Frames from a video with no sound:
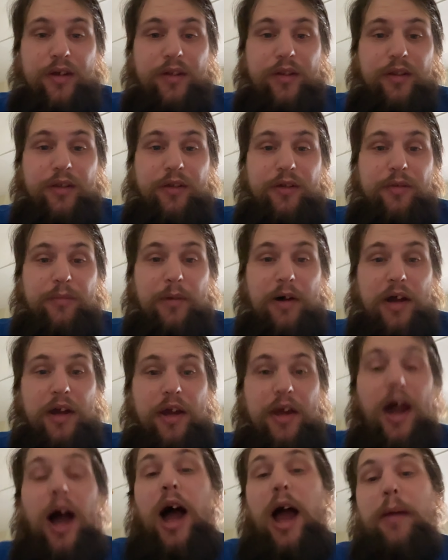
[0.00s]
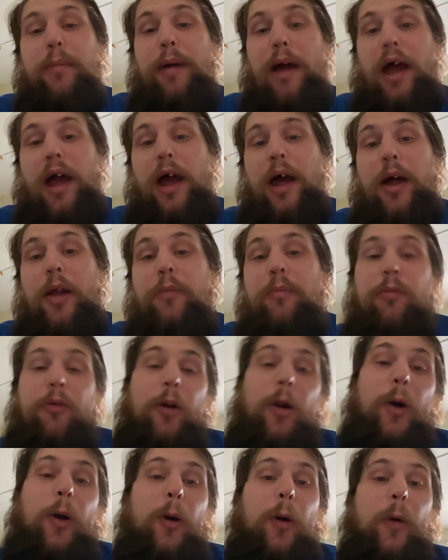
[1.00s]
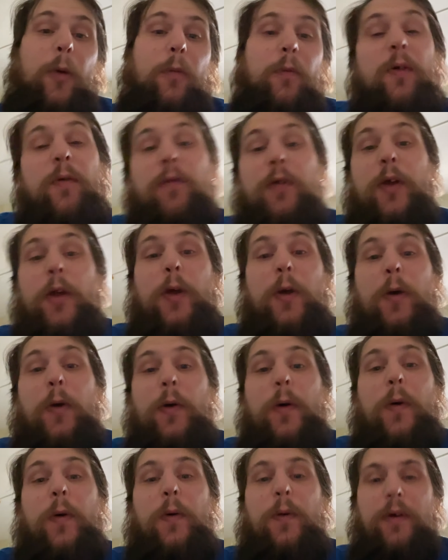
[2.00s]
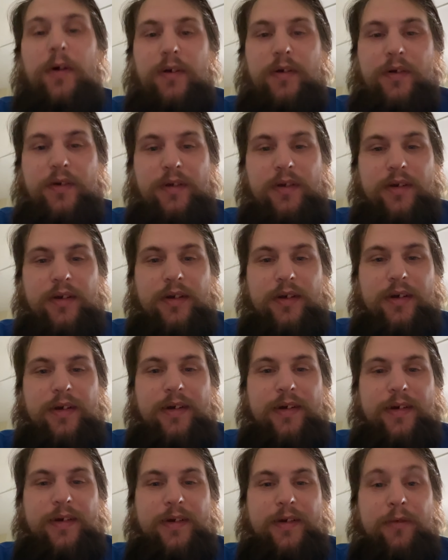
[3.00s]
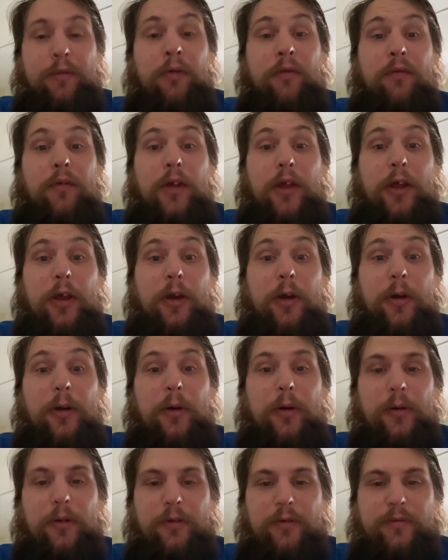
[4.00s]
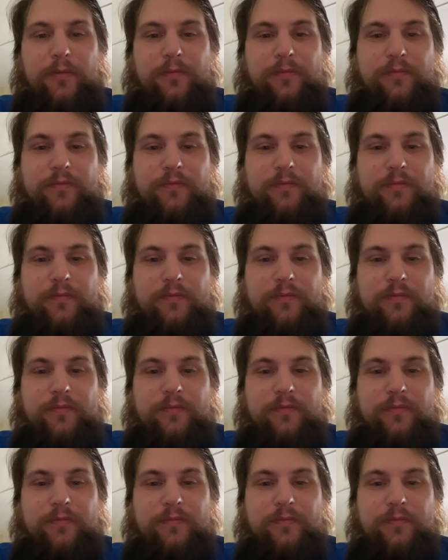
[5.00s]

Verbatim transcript: This is my iPad Pro review. Review.